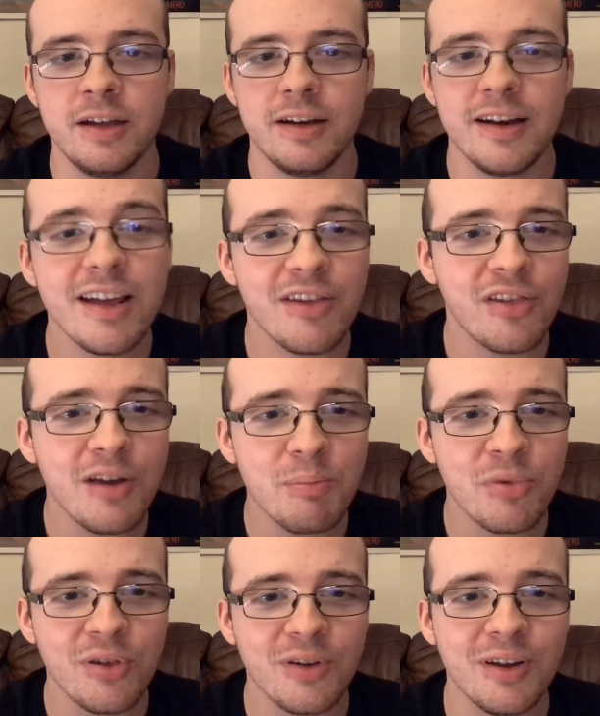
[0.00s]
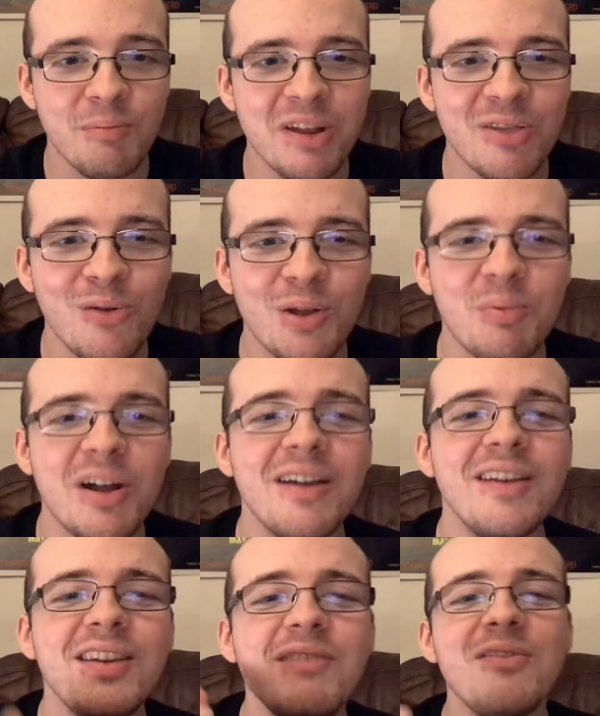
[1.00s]
Next up, it's going to be talking
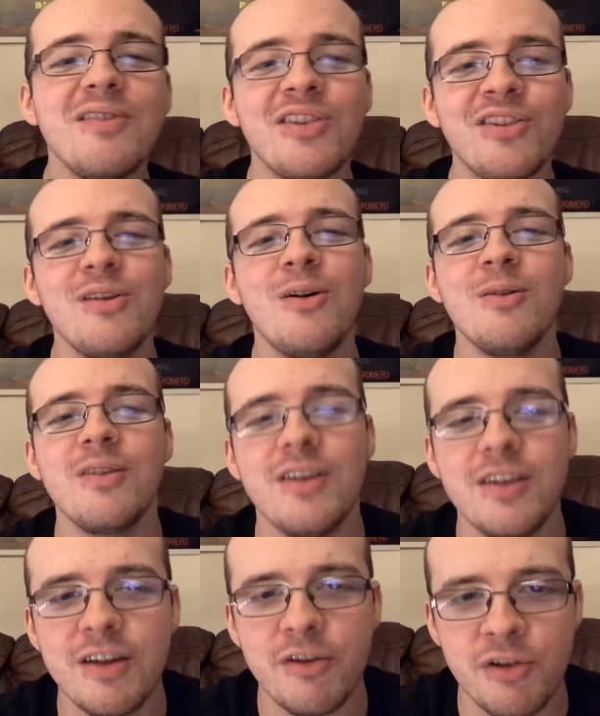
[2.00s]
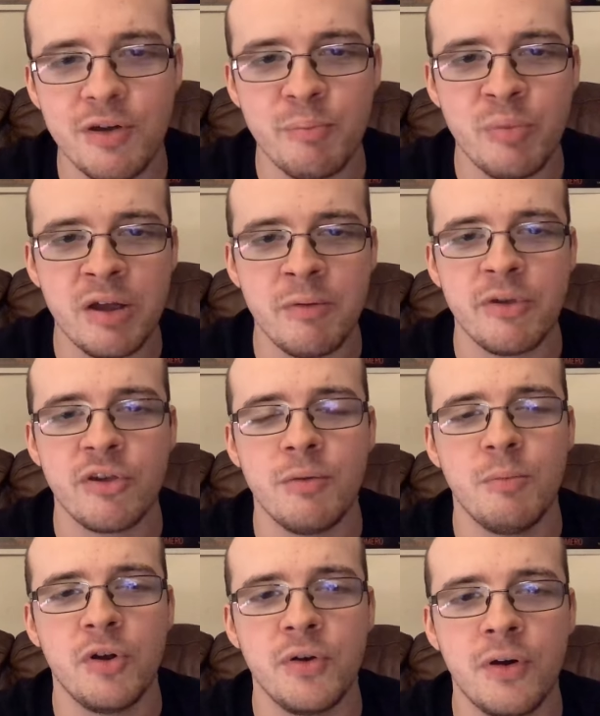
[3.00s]
about another song that used to appear in
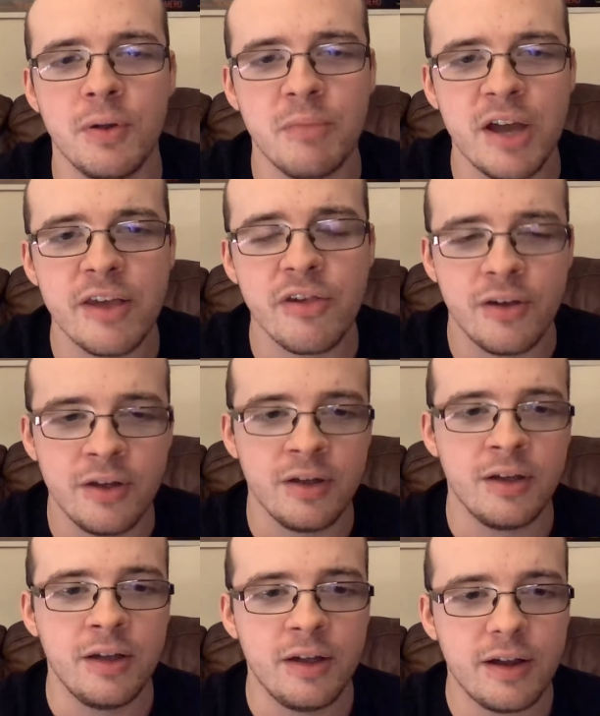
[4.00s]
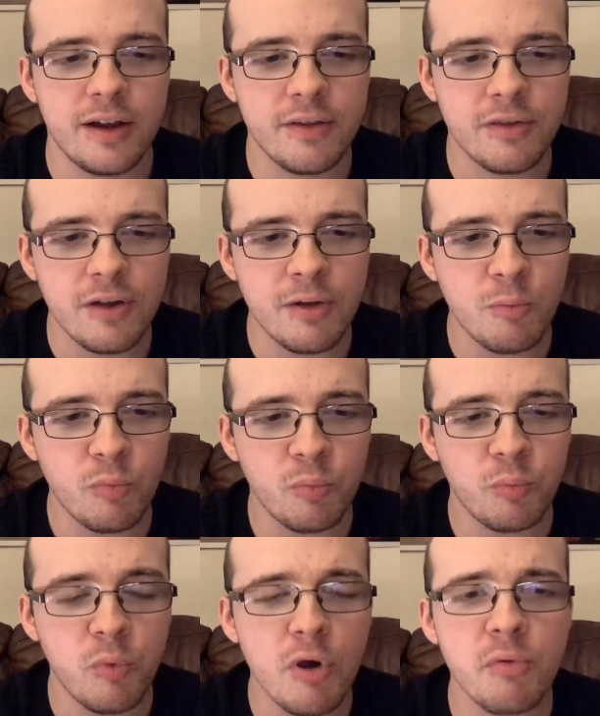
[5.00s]
some of my nightmares. And
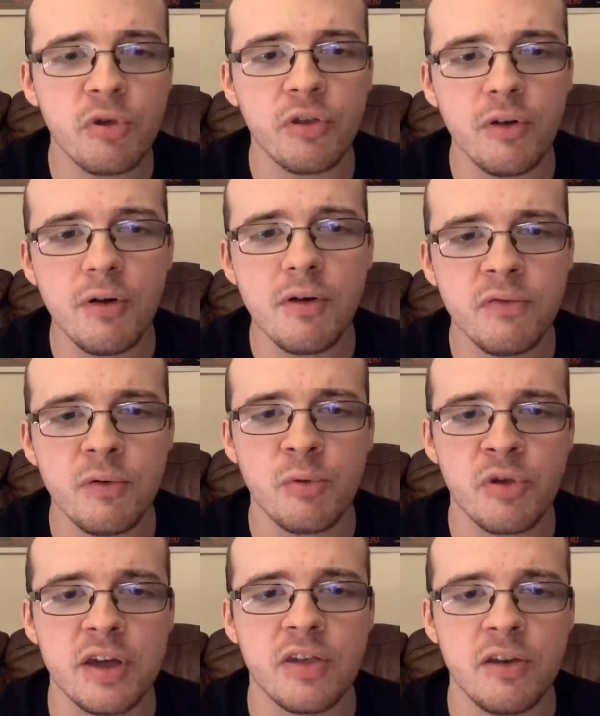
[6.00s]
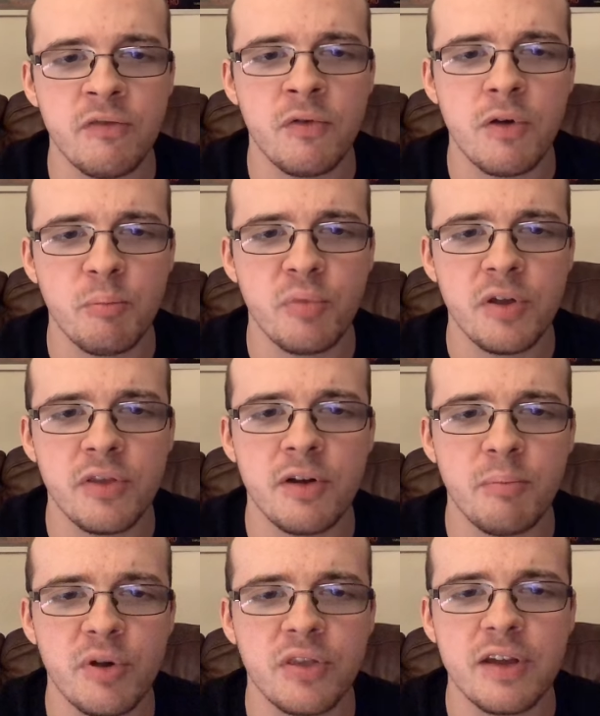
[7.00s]
whilst Eiffel 65 Booed
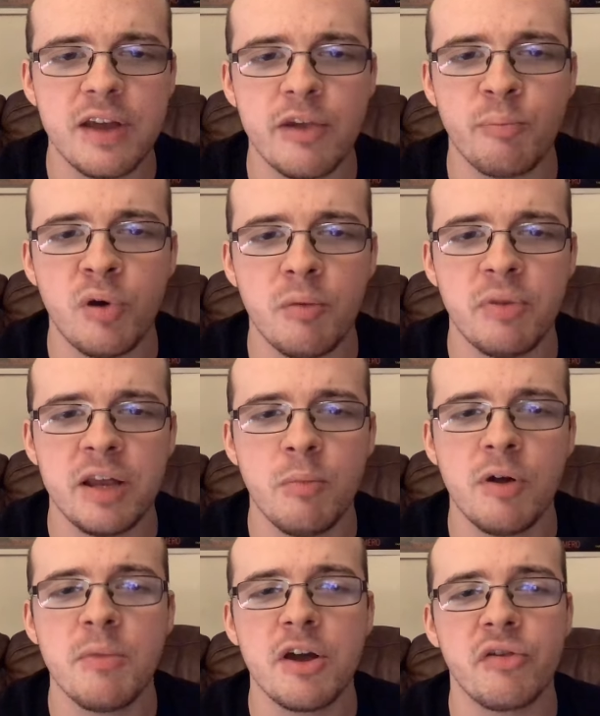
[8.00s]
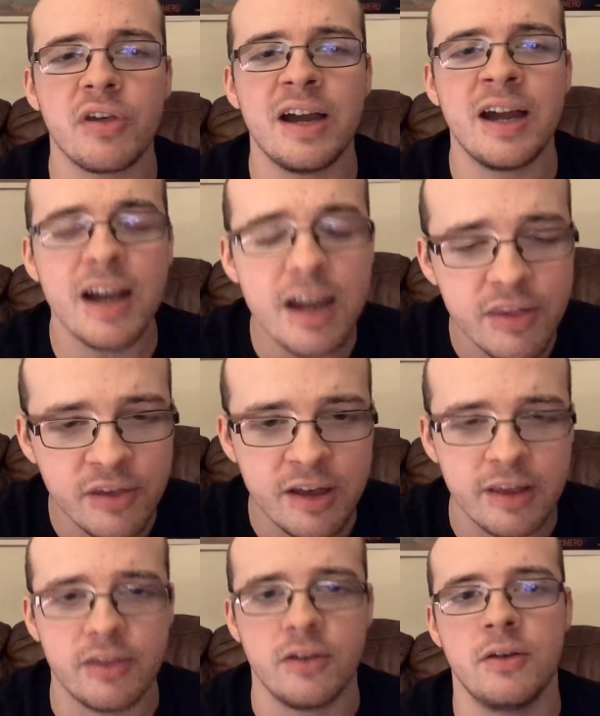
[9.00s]
Up by D is probably my most
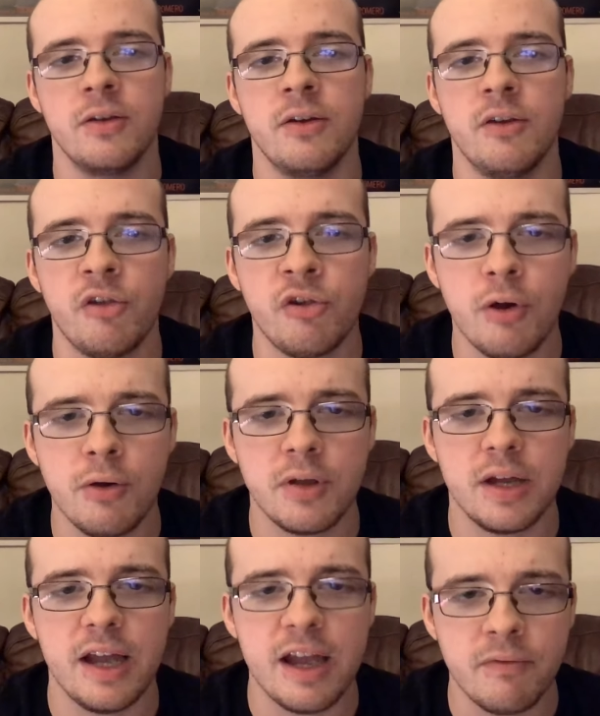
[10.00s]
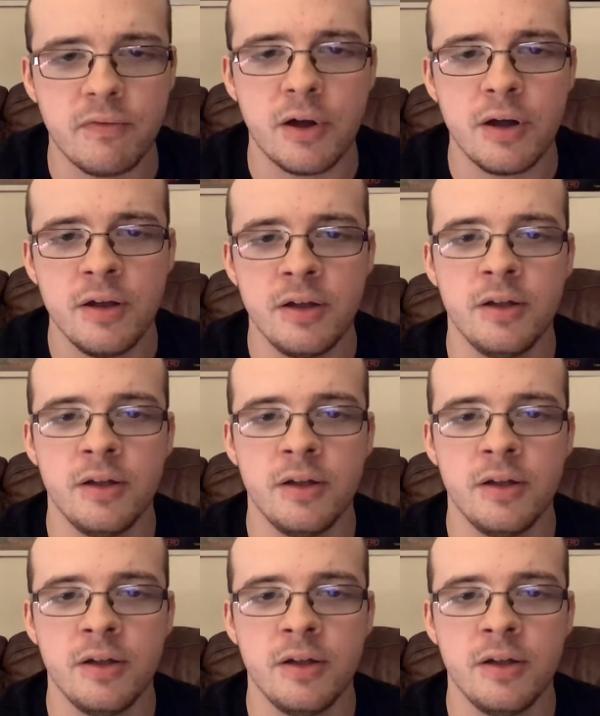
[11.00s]
hated song ever,